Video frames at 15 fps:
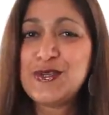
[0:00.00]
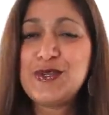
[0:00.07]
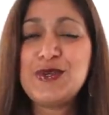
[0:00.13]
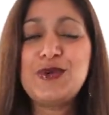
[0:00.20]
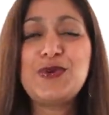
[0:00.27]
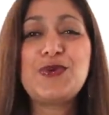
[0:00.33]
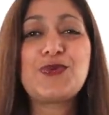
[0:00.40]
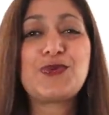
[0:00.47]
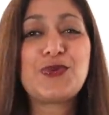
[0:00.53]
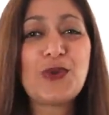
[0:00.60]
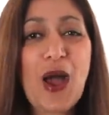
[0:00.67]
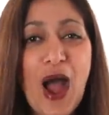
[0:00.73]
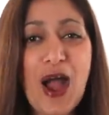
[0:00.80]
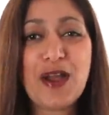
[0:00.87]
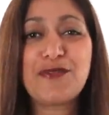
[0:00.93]
You
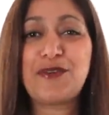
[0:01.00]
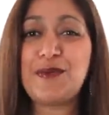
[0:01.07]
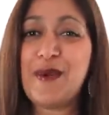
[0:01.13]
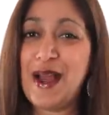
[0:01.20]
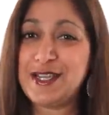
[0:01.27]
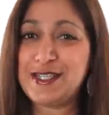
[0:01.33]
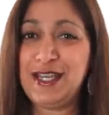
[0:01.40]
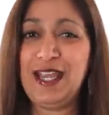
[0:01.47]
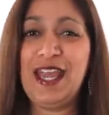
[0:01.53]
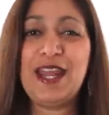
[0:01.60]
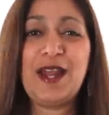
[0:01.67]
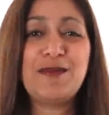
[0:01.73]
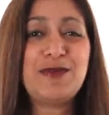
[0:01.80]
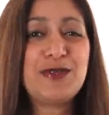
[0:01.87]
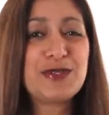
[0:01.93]
rock for watching,
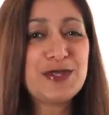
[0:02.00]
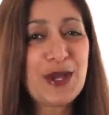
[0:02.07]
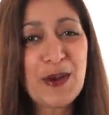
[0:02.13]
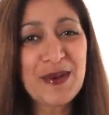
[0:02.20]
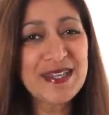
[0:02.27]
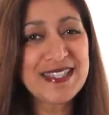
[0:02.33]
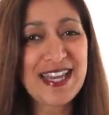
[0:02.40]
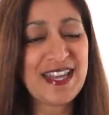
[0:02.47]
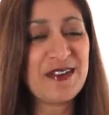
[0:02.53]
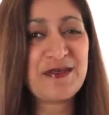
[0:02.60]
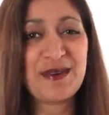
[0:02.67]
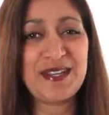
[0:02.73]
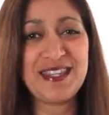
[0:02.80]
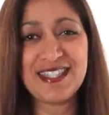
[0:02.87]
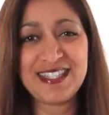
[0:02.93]
and I'm so
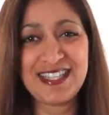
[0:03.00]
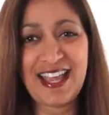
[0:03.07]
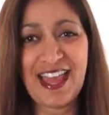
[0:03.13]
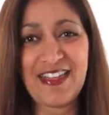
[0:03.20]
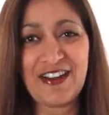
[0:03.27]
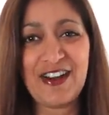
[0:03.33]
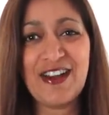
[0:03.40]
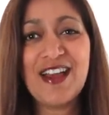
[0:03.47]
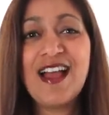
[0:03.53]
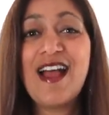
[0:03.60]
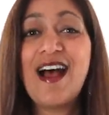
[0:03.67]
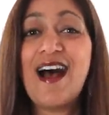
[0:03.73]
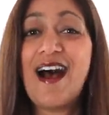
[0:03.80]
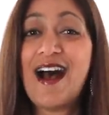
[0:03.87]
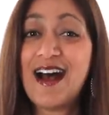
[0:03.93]
excited we're in this together.
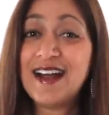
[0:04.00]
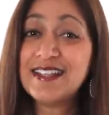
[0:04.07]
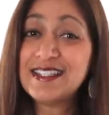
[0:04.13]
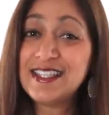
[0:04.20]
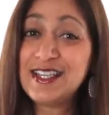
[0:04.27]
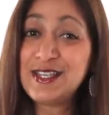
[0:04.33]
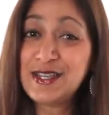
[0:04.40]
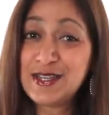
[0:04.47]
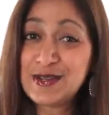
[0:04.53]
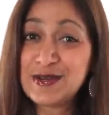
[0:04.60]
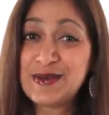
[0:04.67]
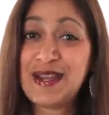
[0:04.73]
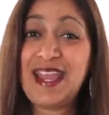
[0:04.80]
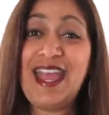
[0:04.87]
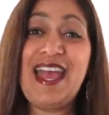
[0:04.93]
I'll see
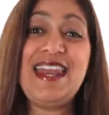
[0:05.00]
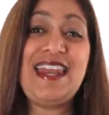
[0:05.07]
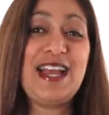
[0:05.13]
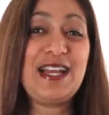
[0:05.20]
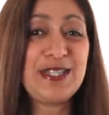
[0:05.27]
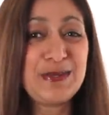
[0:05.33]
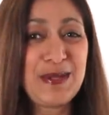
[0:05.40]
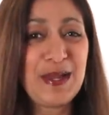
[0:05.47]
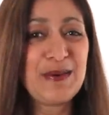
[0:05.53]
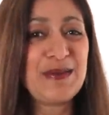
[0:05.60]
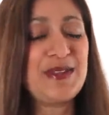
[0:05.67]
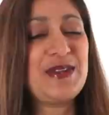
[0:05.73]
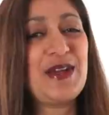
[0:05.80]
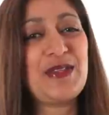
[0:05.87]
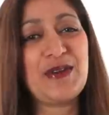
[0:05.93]
you again next week
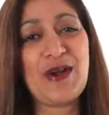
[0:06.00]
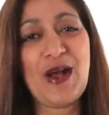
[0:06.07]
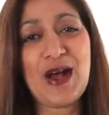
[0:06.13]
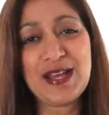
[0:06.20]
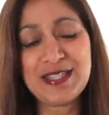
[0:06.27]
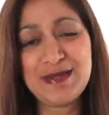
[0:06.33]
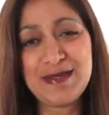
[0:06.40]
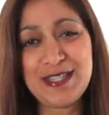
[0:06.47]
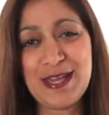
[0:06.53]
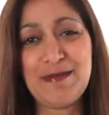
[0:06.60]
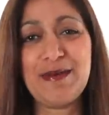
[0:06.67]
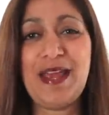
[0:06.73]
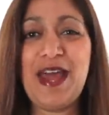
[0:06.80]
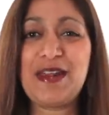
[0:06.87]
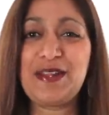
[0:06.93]
with another awesome
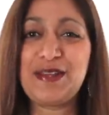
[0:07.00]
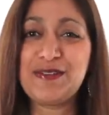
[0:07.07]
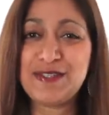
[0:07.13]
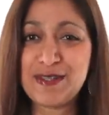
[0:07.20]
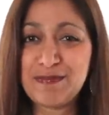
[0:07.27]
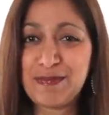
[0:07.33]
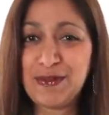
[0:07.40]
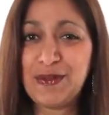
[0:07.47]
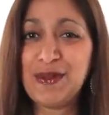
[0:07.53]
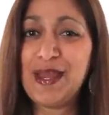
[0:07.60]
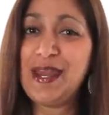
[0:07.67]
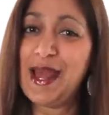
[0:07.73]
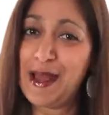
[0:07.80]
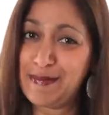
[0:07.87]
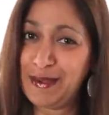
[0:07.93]
tip on how to live simple
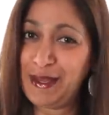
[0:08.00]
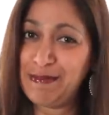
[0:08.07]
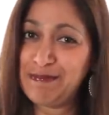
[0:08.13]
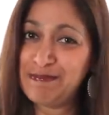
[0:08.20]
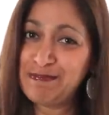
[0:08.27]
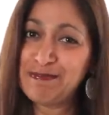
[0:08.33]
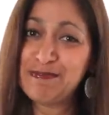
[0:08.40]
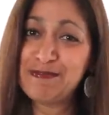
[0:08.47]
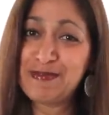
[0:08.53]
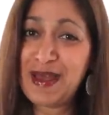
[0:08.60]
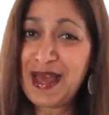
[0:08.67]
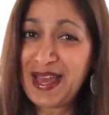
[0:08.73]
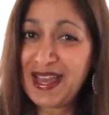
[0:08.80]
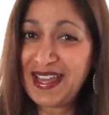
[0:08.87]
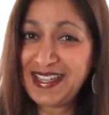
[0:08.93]
and happy.
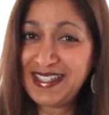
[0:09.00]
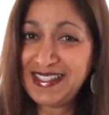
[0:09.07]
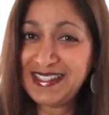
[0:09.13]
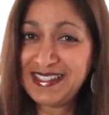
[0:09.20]
Bye!